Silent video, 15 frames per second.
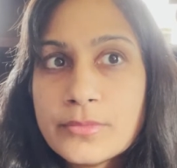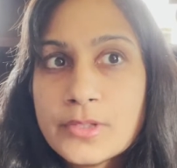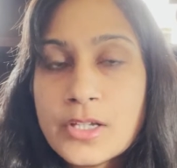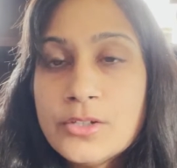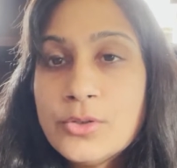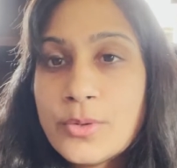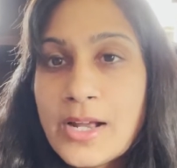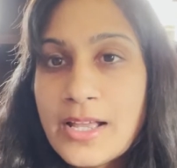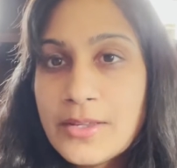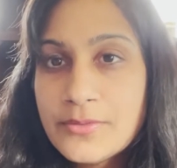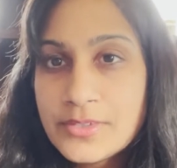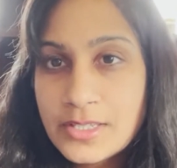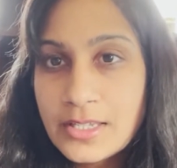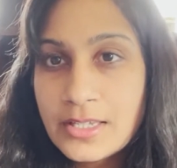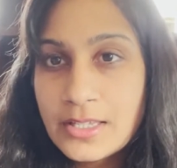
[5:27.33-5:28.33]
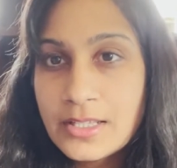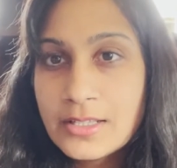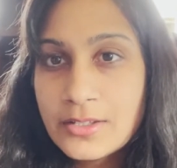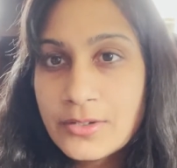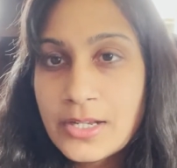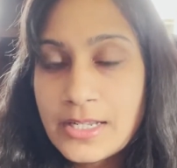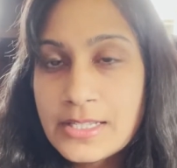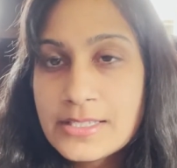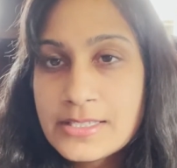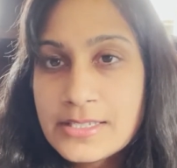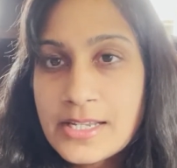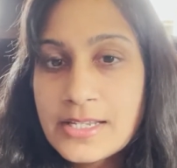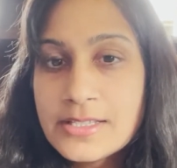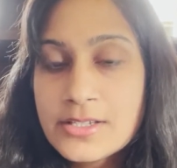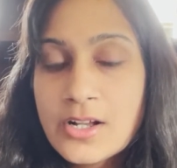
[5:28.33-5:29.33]
drives in the United
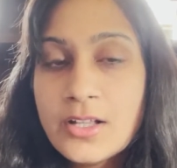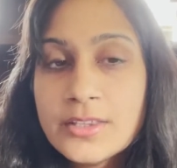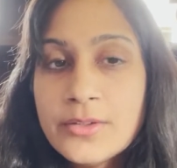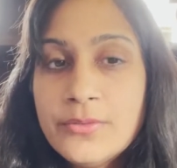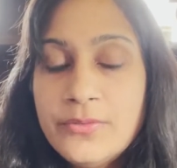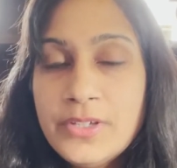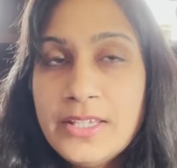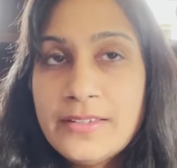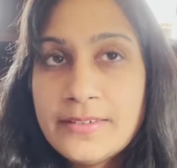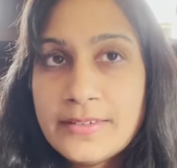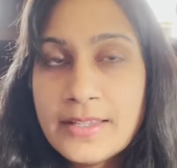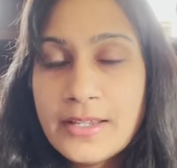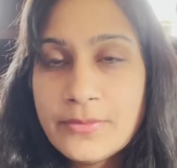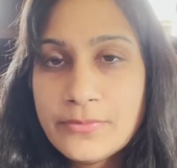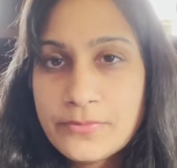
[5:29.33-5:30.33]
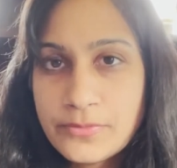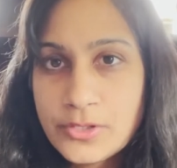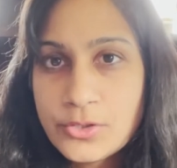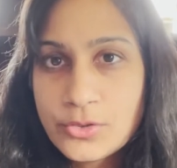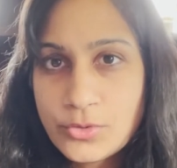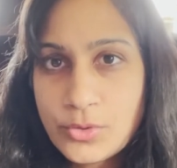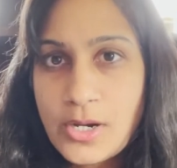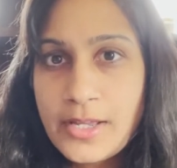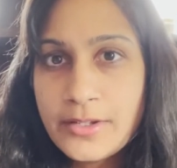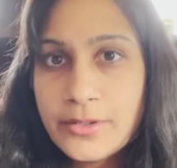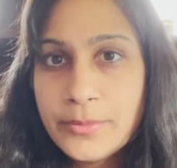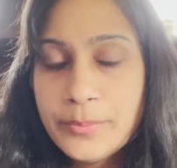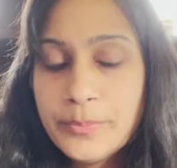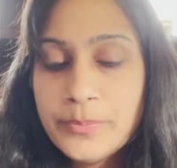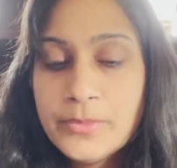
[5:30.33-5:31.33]
States, called the V-Safe
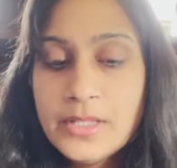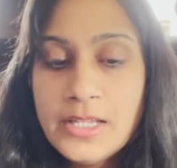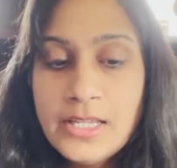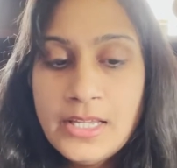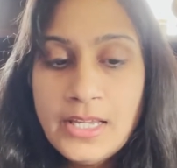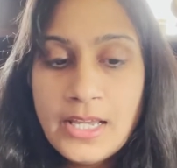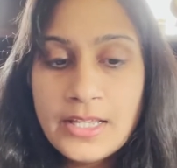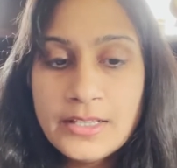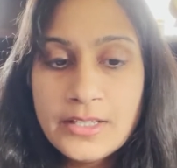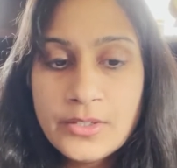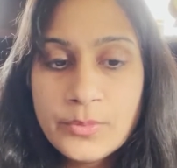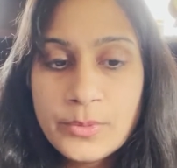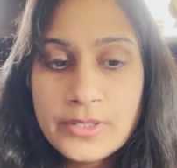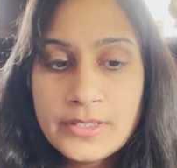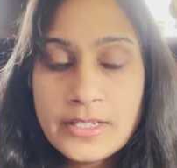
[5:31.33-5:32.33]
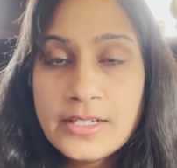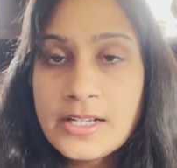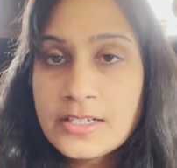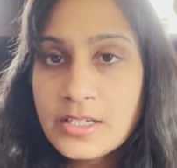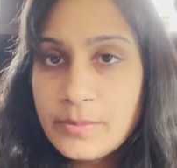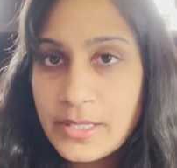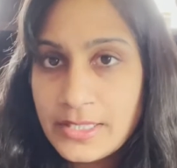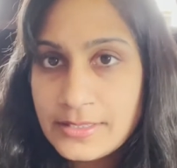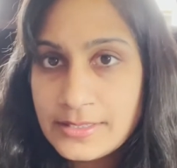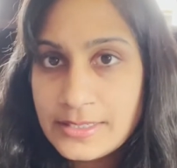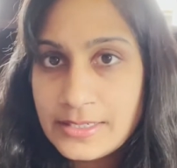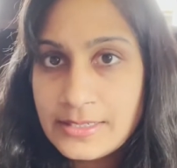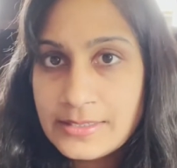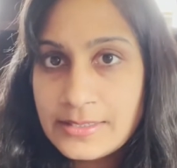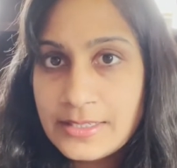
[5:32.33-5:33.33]
trial. And this was conducted by the
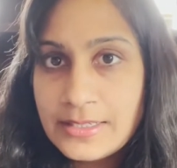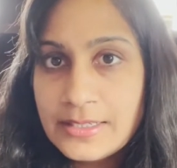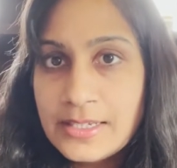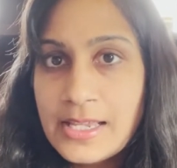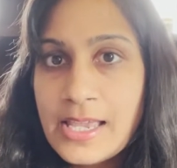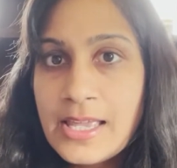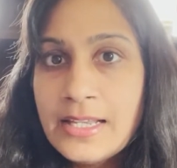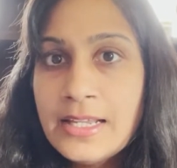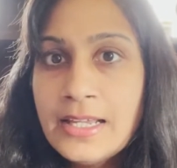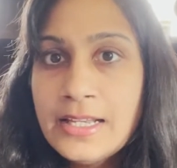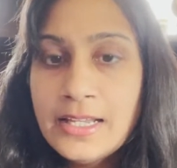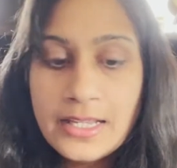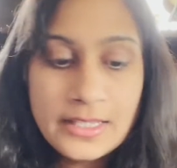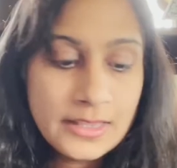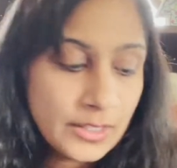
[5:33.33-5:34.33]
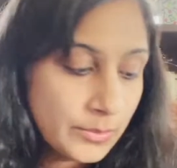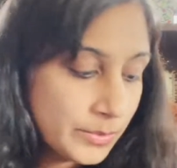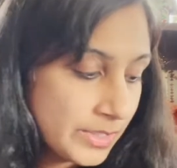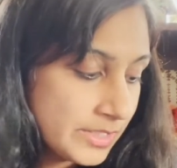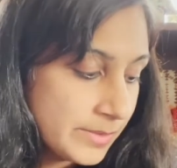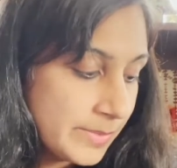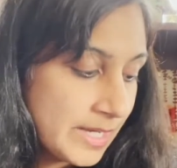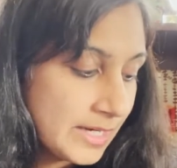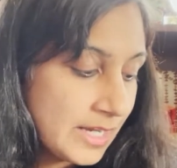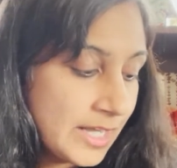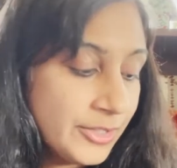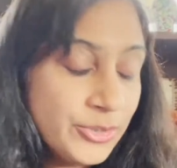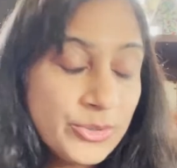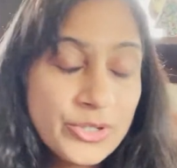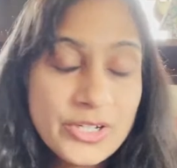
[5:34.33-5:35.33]
CDC. And in it, there was about
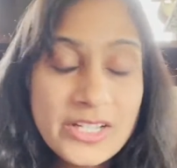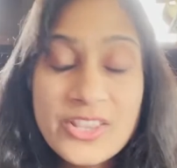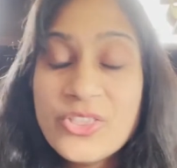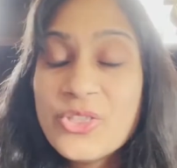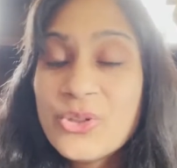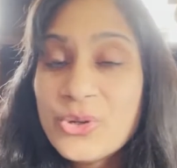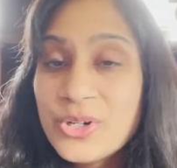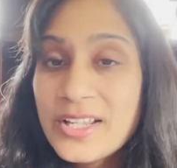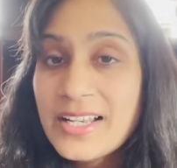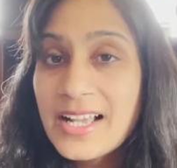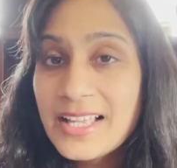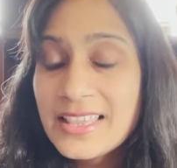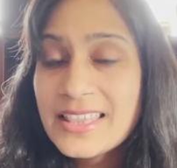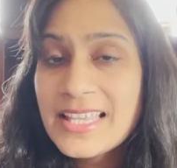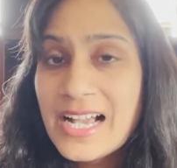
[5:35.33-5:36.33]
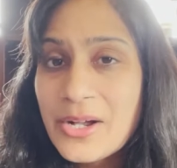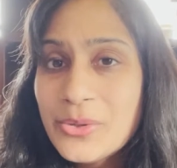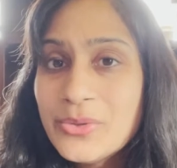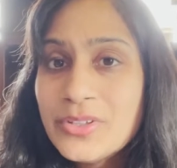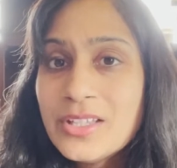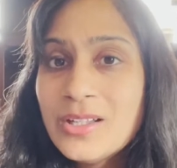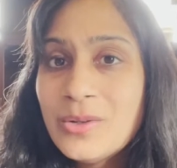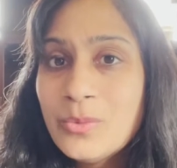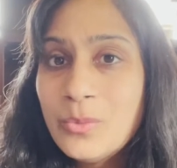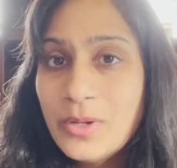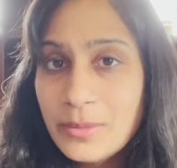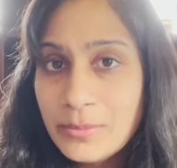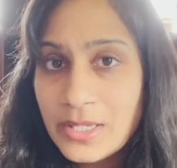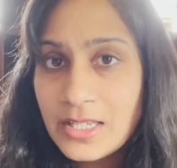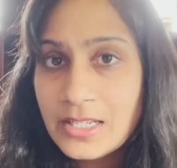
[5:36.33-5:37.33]
139,000
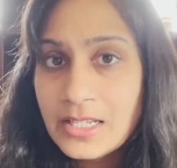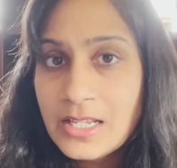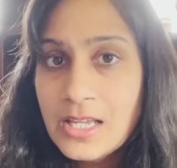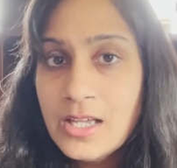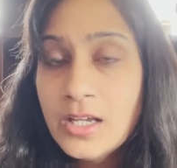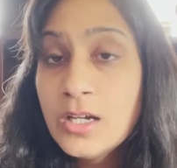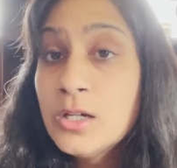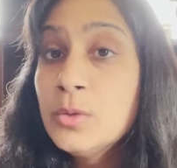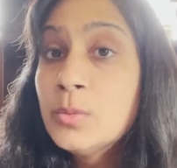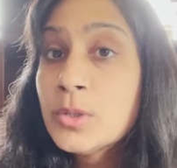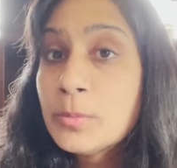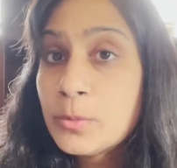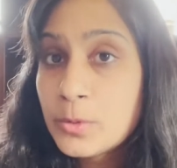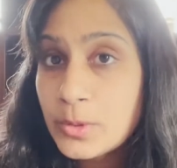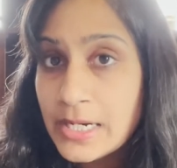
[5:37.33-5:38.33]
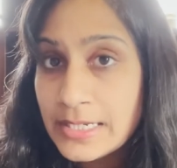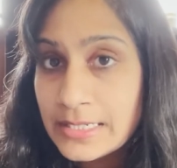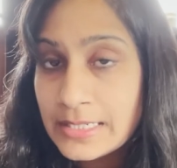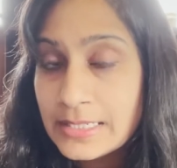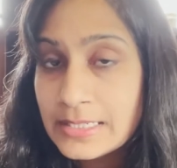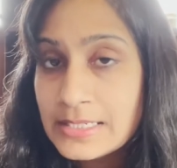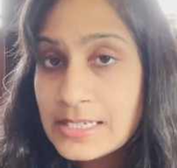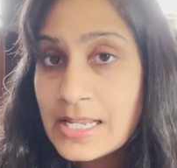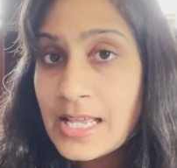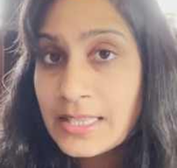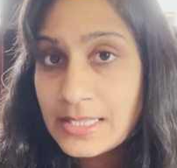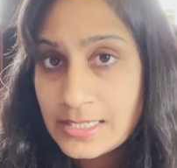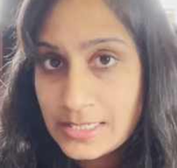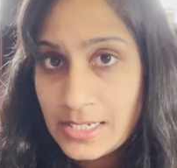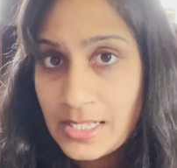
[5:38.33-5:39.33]
women who were pregnant at
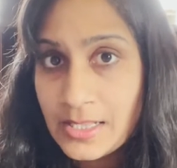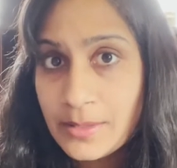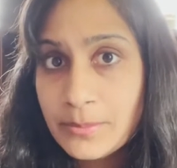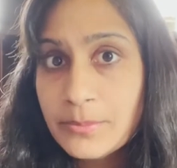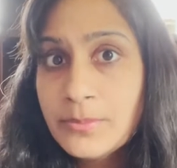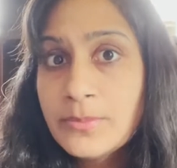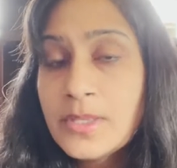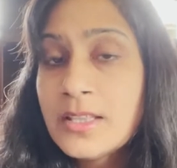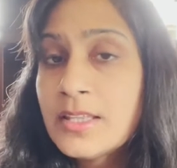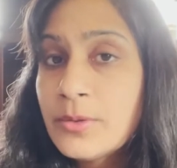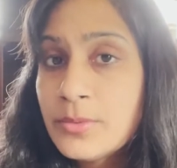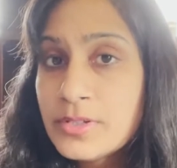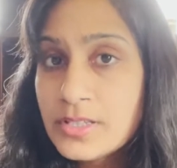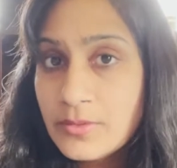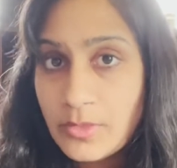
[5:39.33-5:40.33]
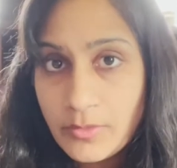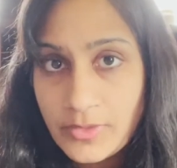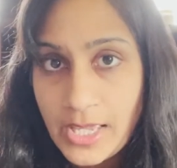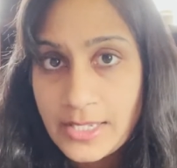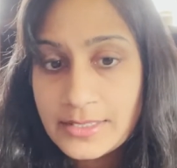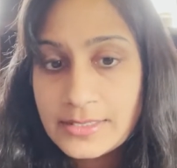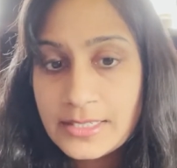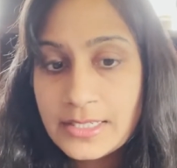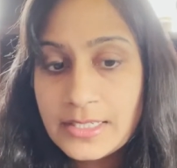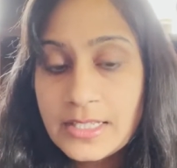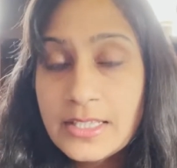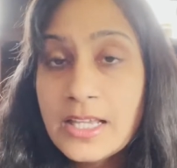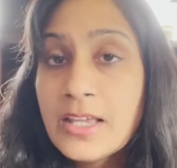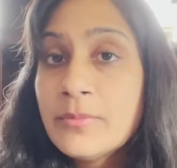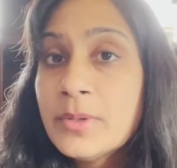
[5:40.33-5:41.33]
the time that they received the vaccine.
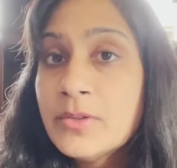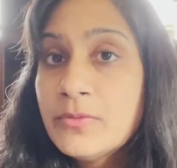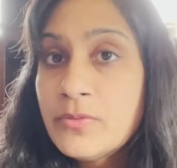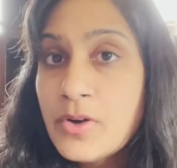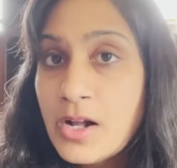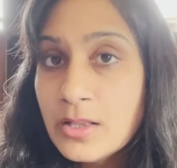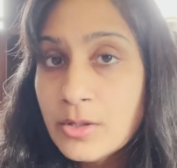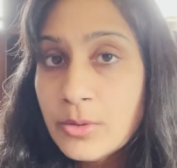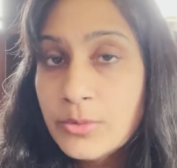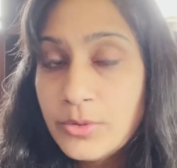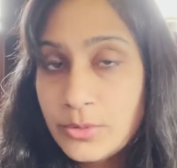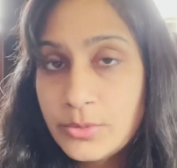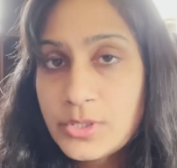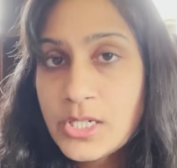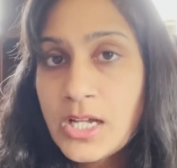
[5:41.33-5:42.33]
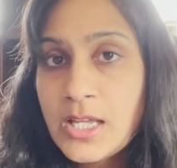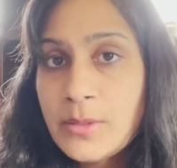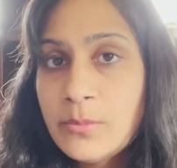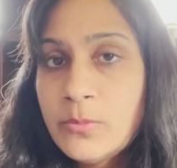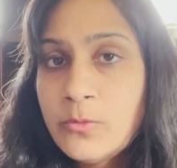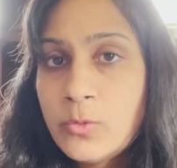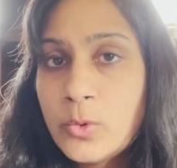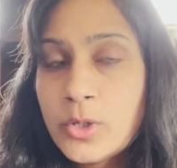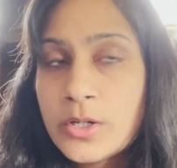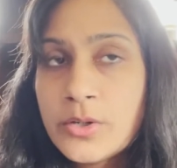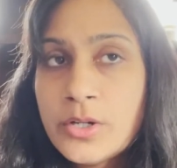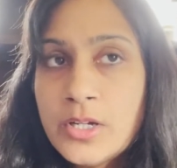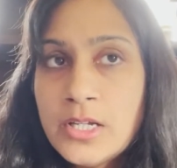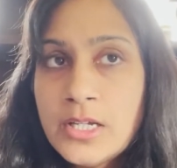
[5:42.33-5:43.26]
And they have been followed through time for